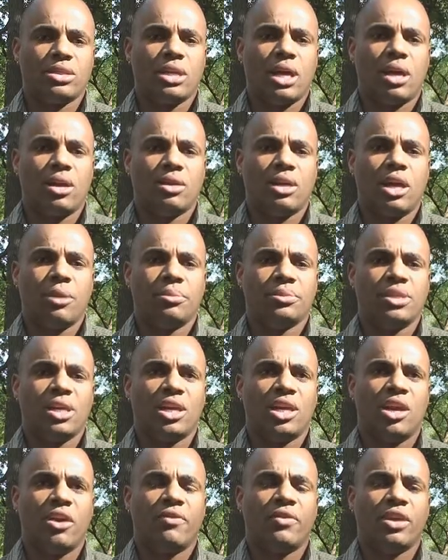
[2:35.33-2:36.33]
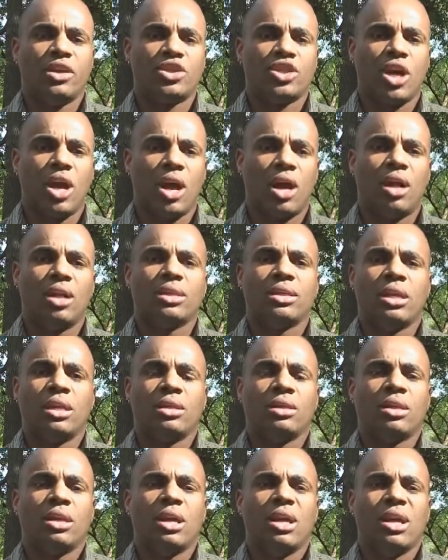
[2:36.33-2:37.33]
How to help them take care of their child and
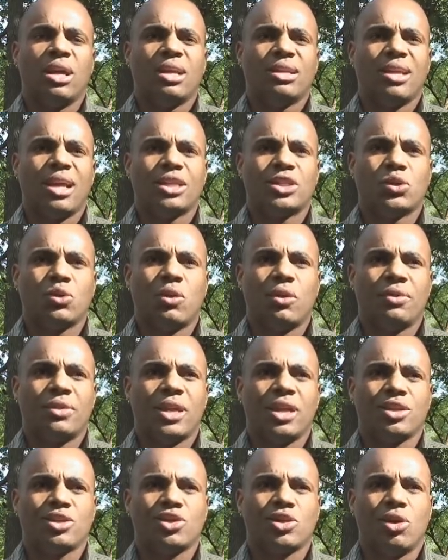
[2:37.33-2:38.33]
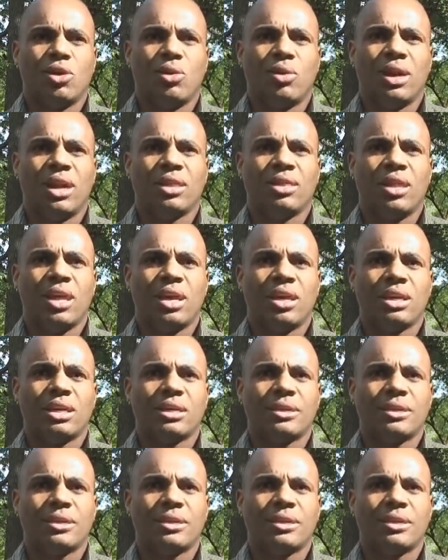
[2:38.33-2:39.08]
that sort of thing. So, and I think,